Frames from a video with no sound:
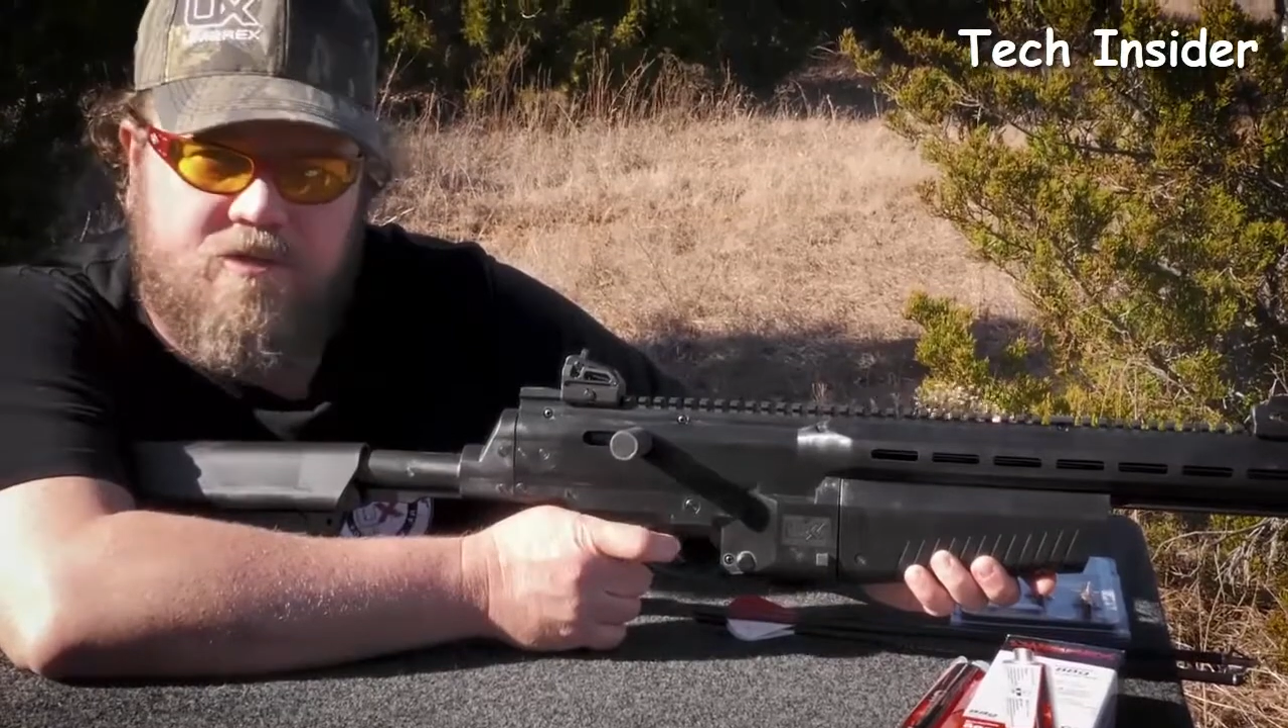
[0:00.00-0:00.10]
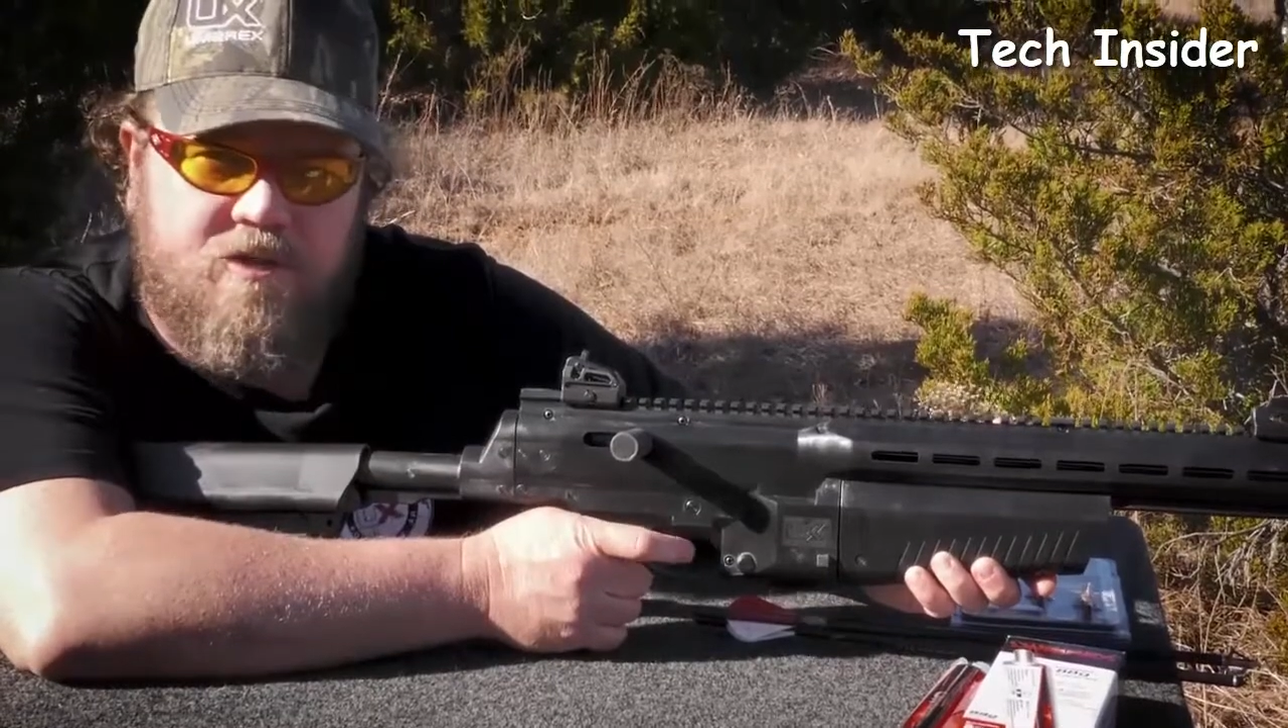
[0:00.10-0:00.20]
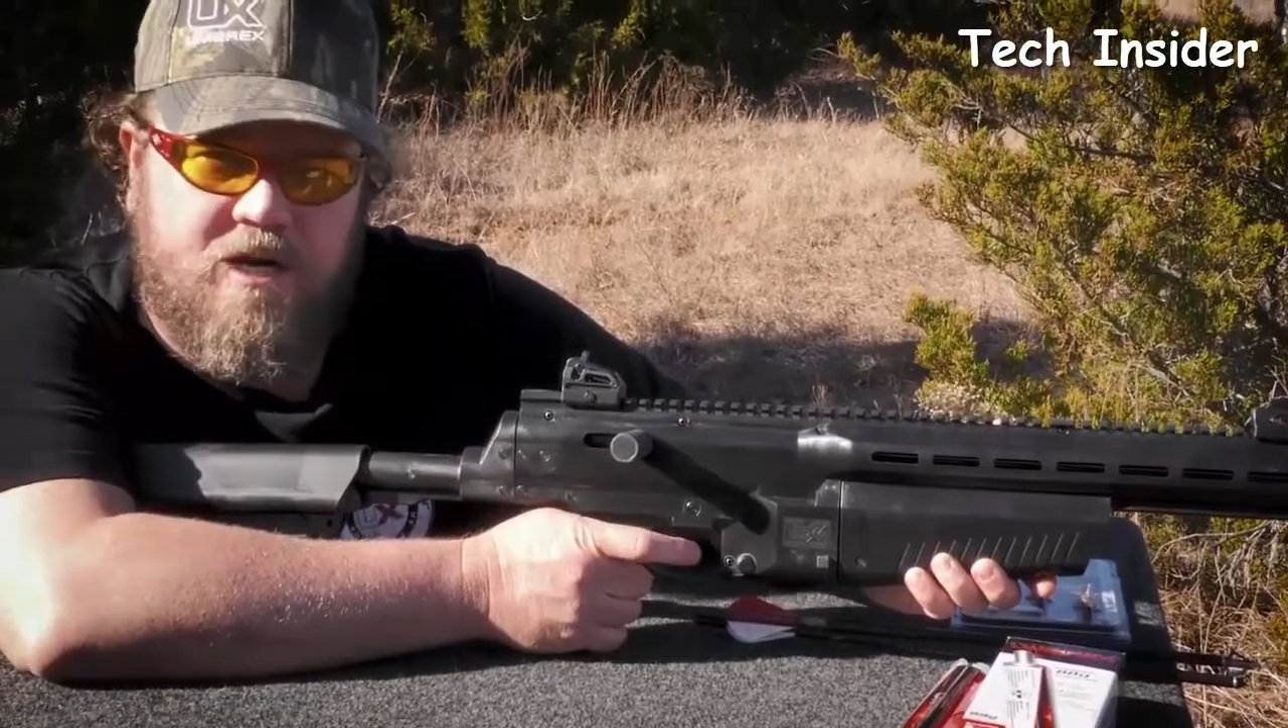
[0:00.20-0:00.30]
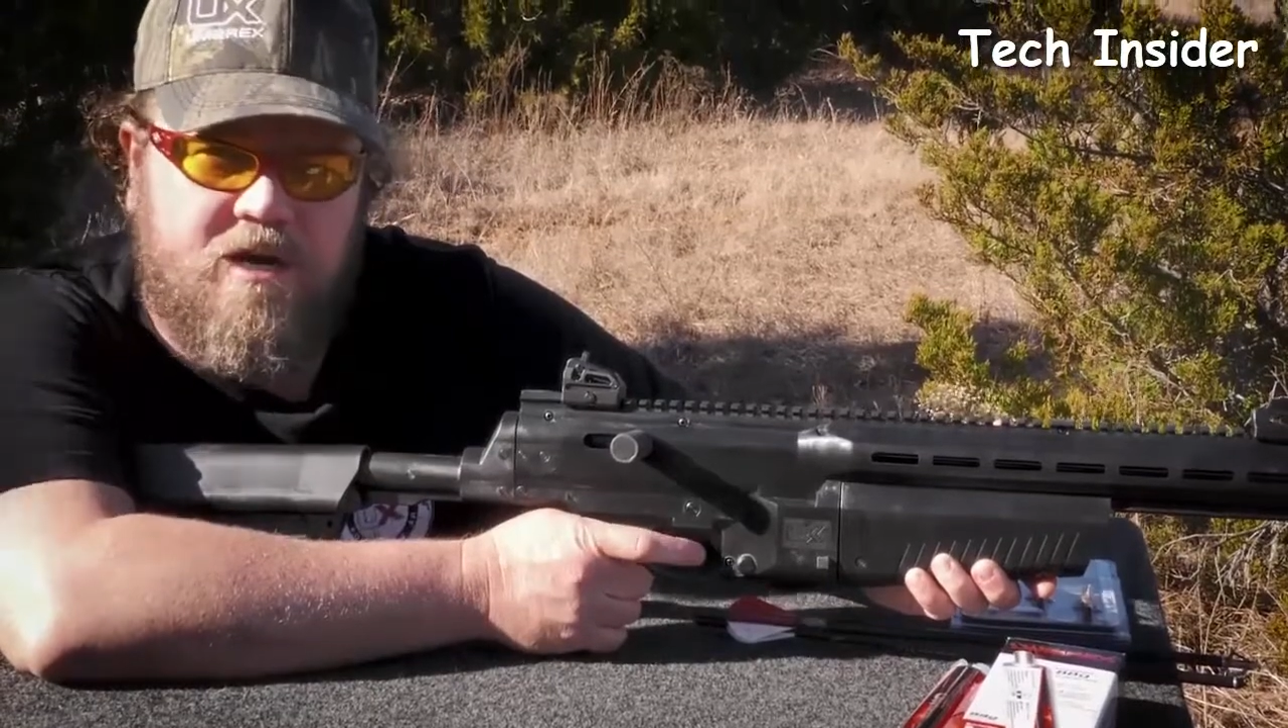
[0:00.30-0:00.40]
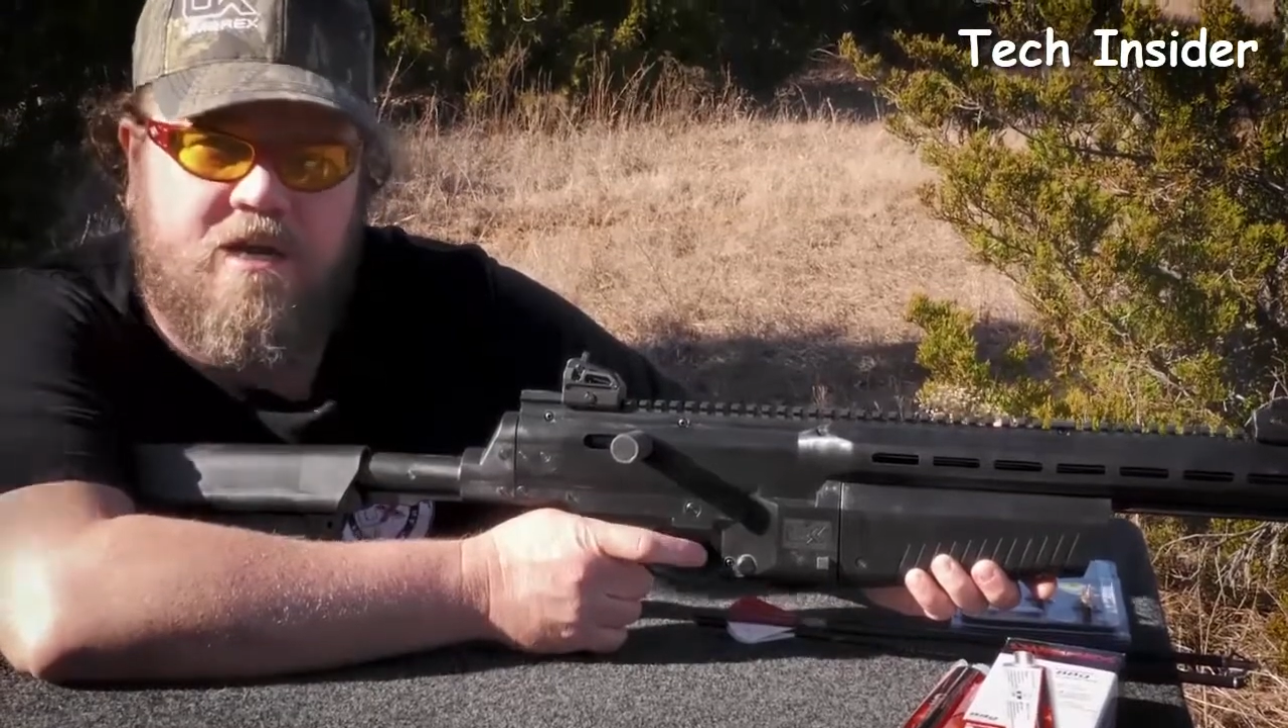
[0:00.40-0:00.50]
the
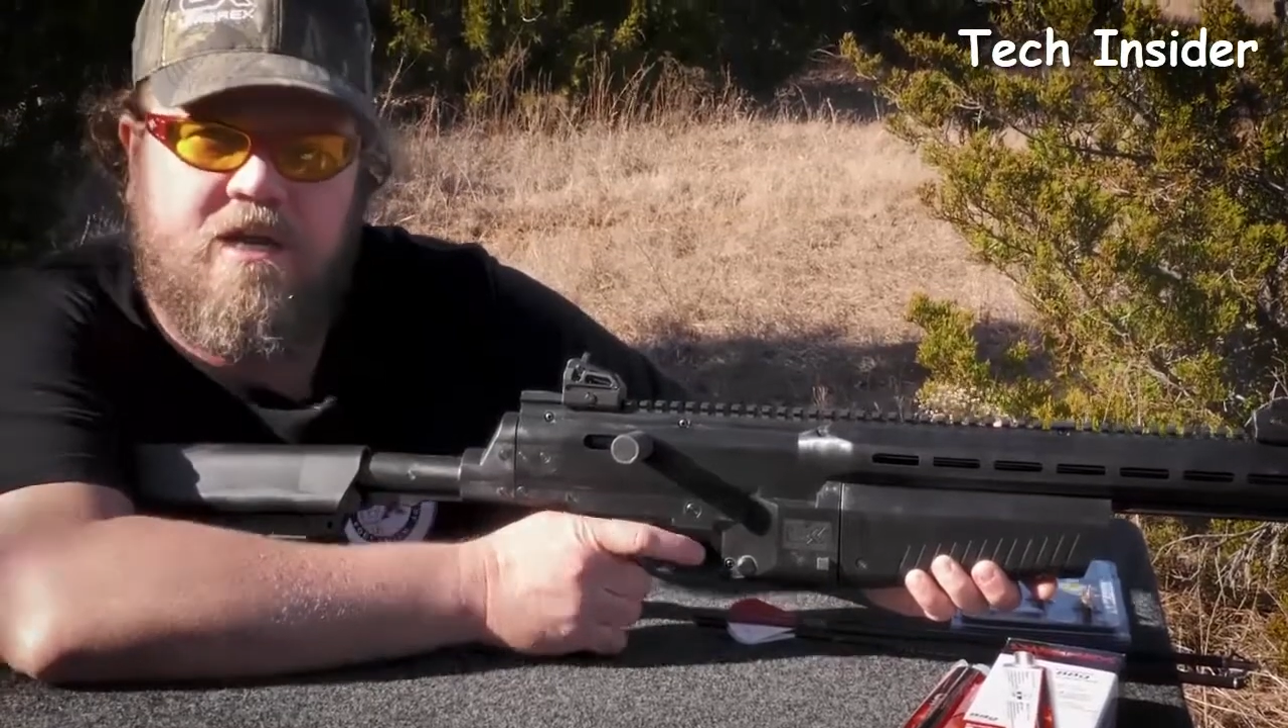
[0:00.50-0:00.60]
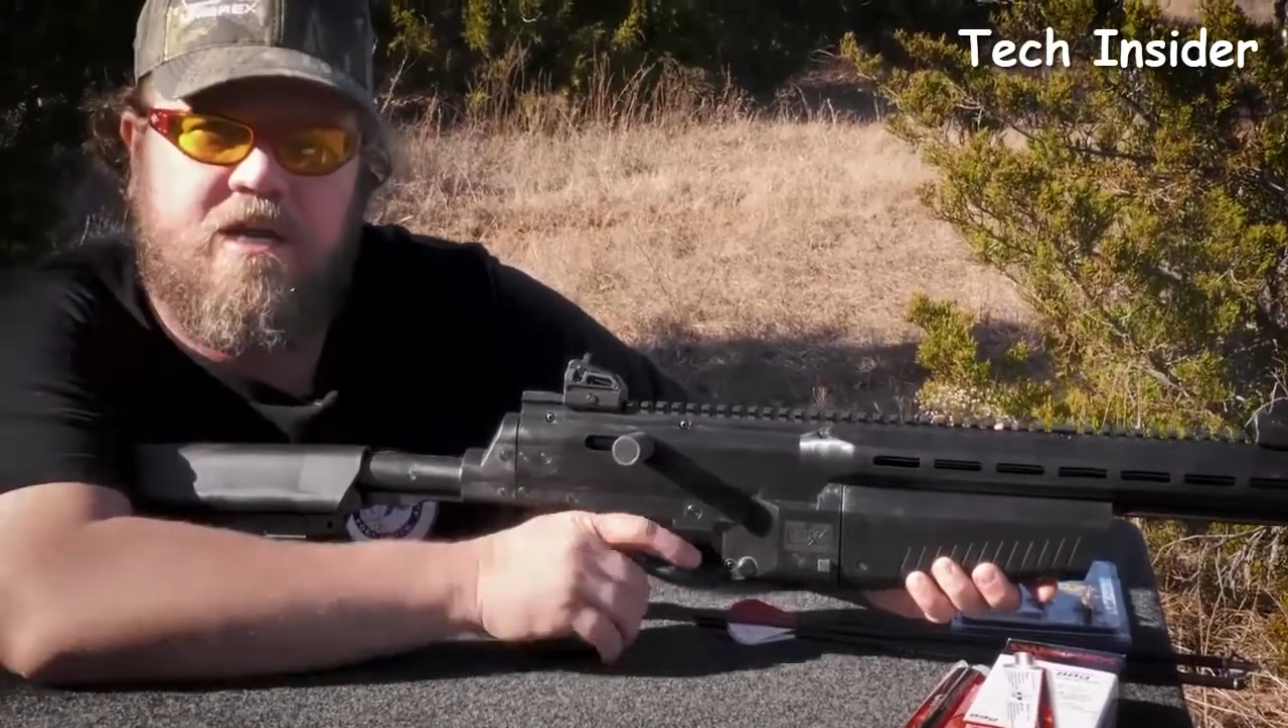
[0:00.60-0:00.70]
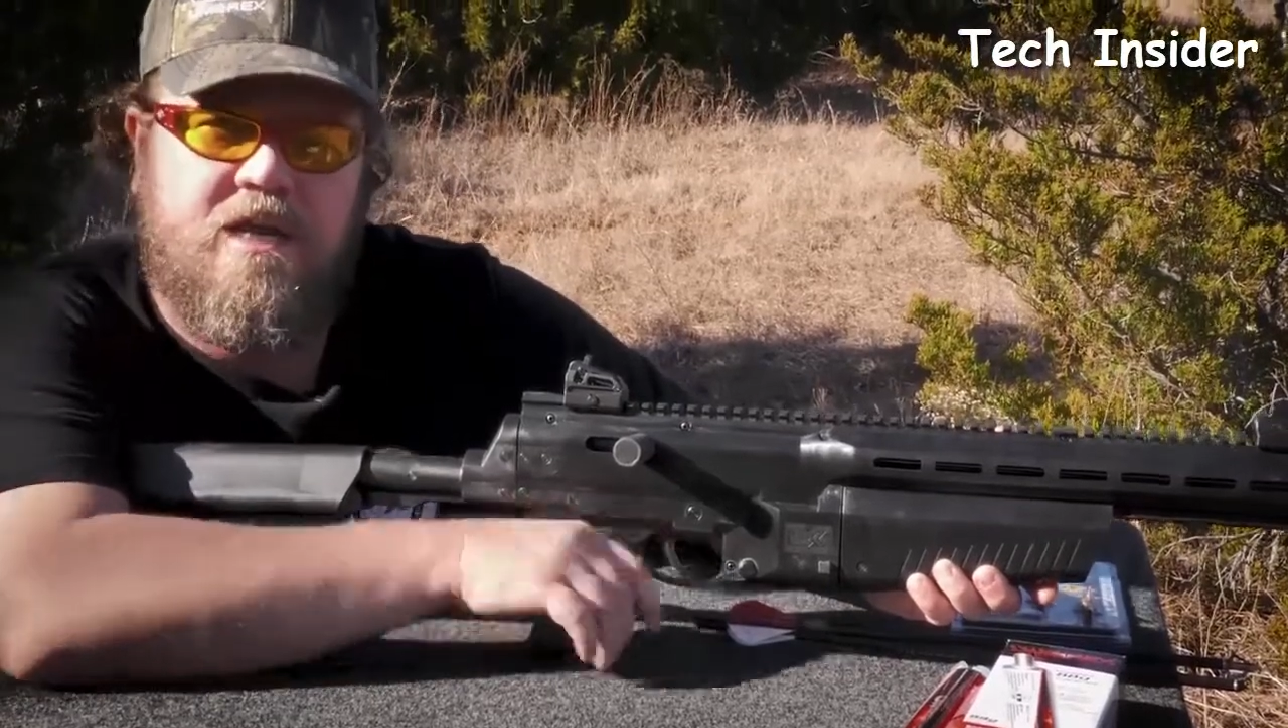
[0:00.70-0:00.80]
trigger,